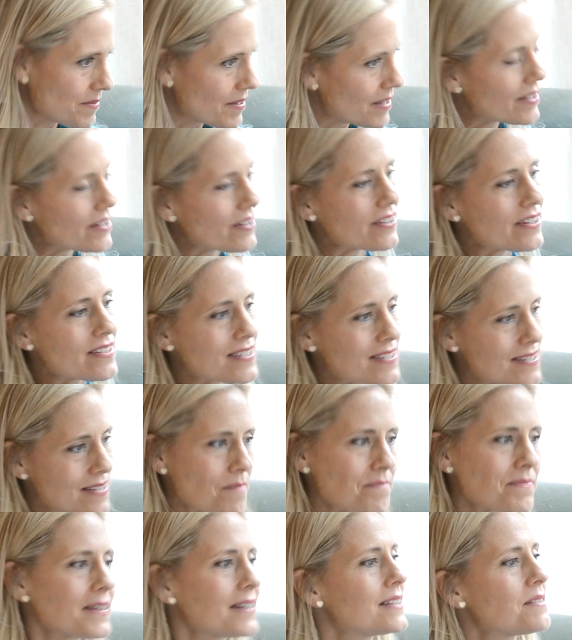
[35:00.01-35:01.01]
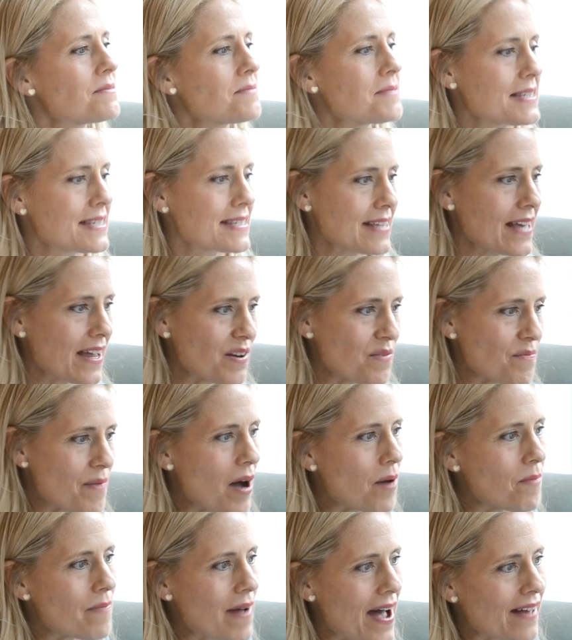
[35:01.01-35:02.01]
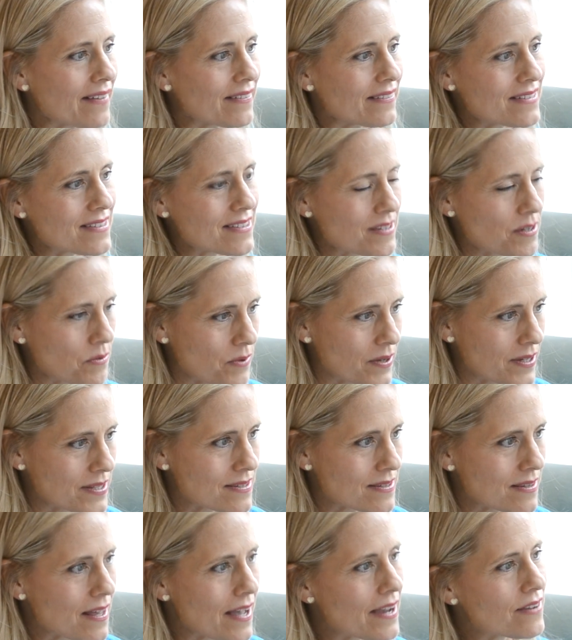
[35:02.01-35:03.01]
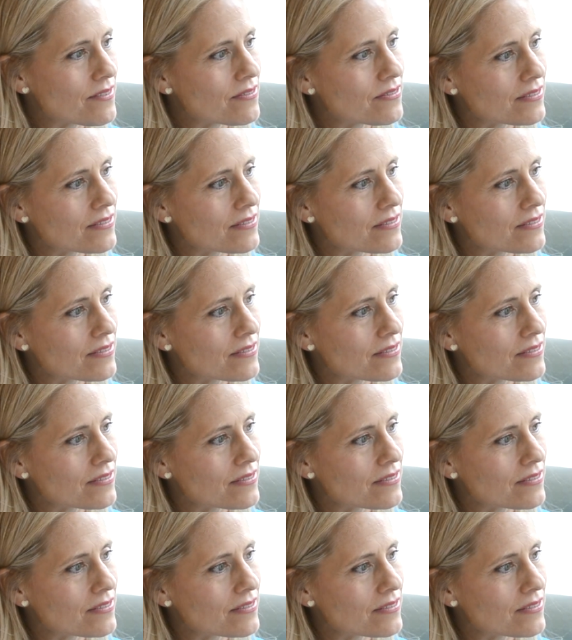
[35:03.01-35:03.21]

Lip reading: that there is something to be said about balance in one's life.